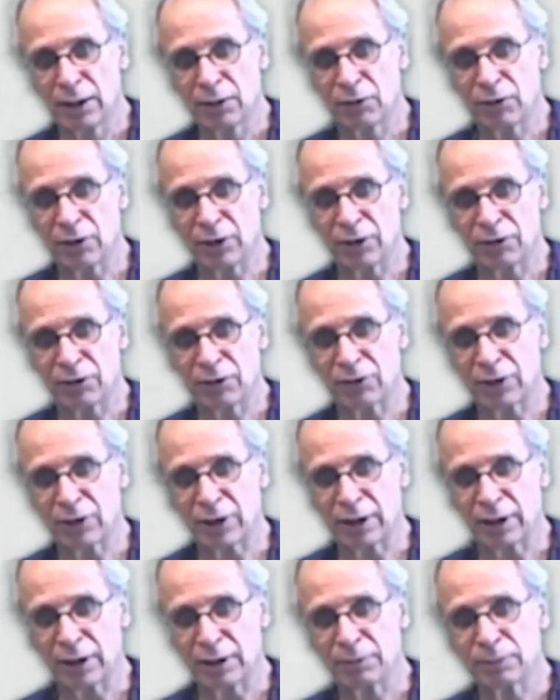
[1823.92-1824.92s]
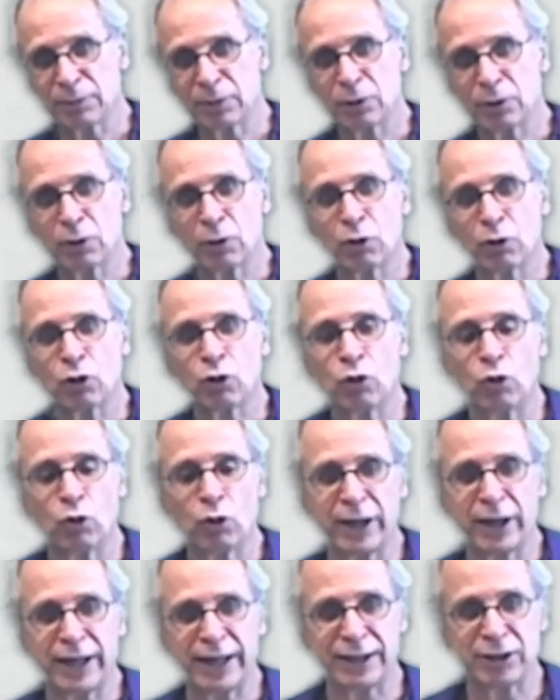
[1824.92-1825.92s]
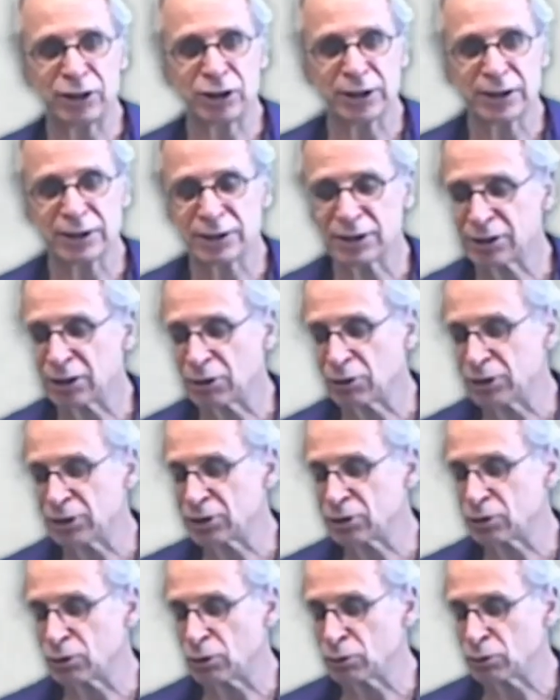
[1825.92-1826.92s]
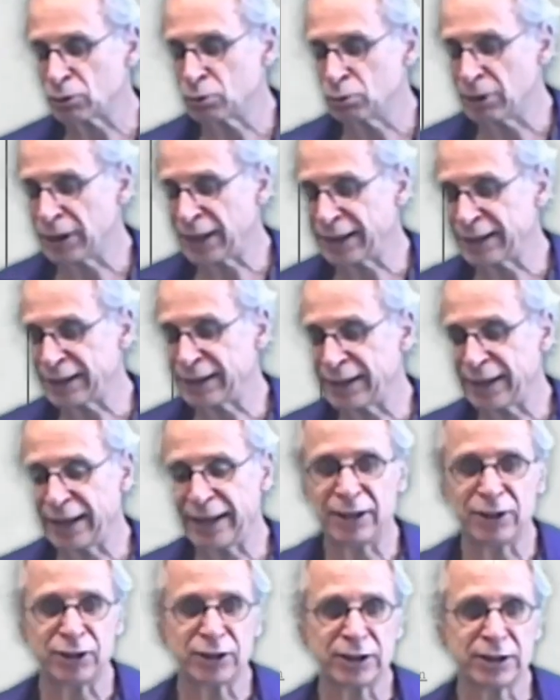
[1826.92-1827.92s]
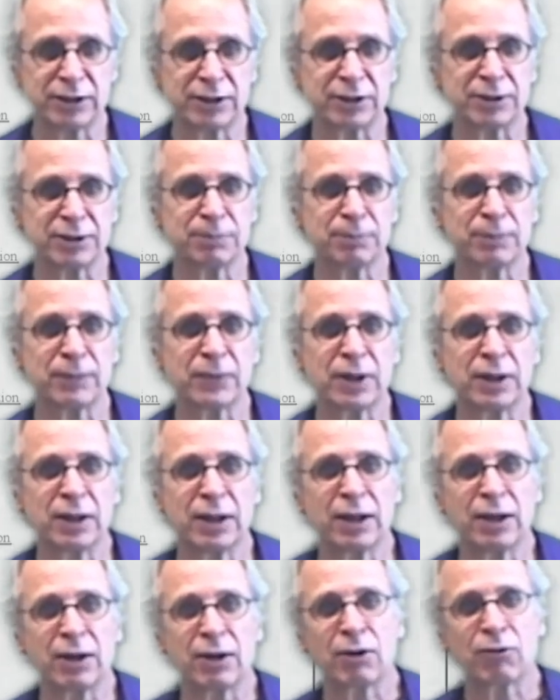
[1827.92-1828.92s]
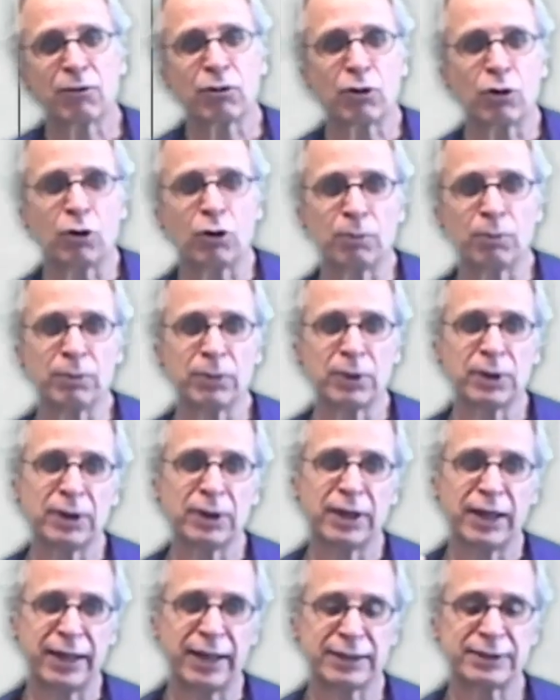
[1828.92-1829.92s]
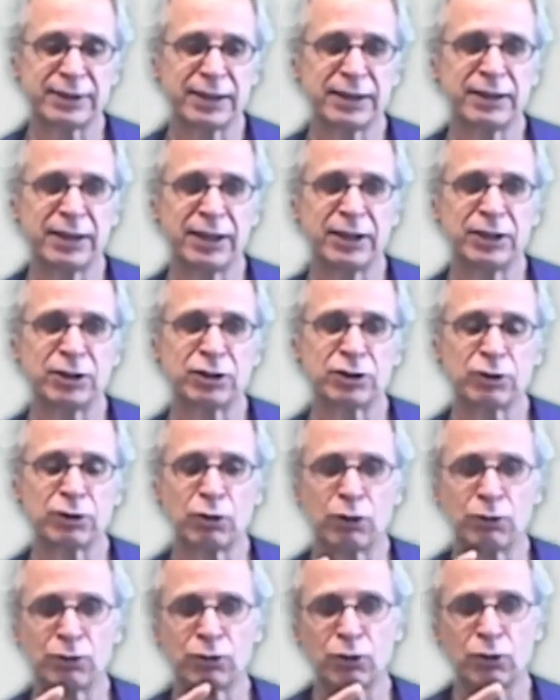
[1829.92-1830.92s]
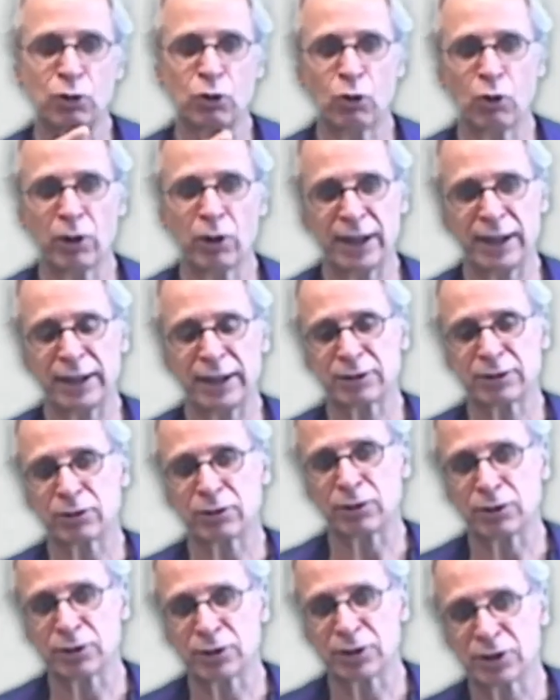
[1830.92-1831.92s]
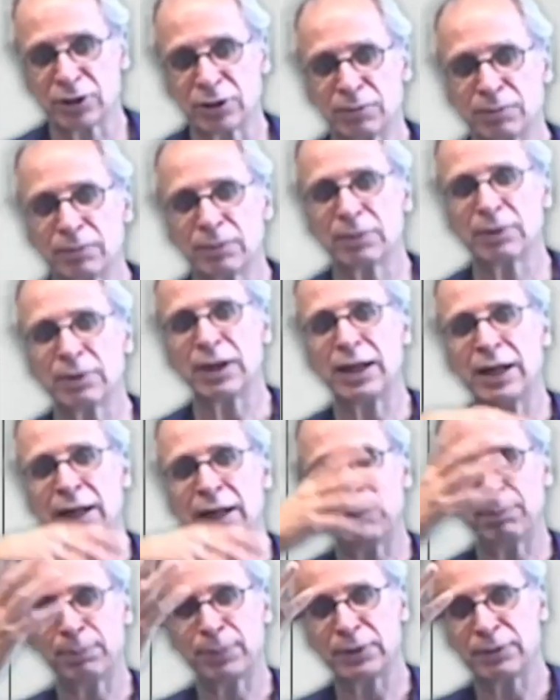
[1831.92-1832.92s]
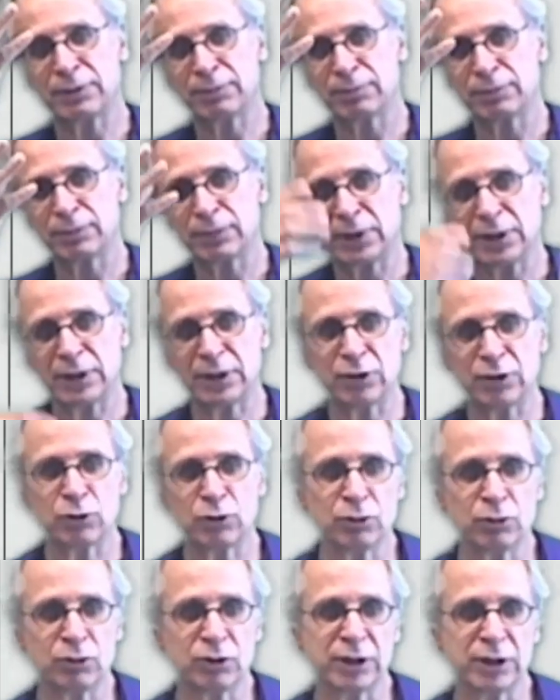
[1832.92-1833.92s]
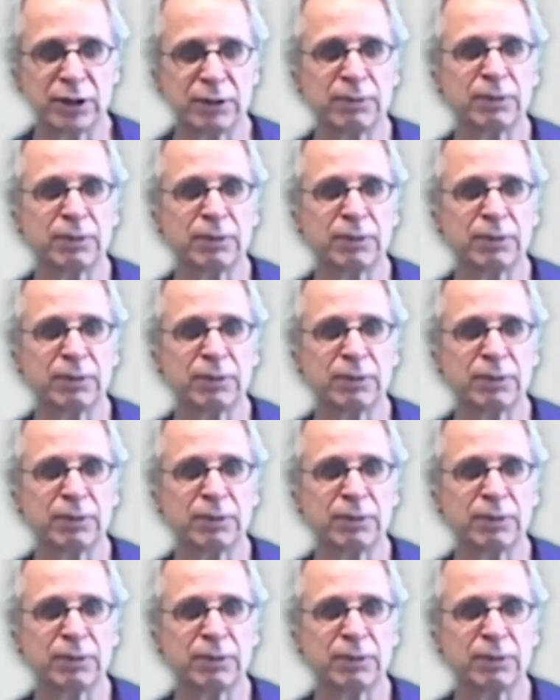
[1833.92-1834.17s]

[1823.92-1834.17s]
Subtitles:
this core edges. So it's sort of like edges from excitation of core electrons up into the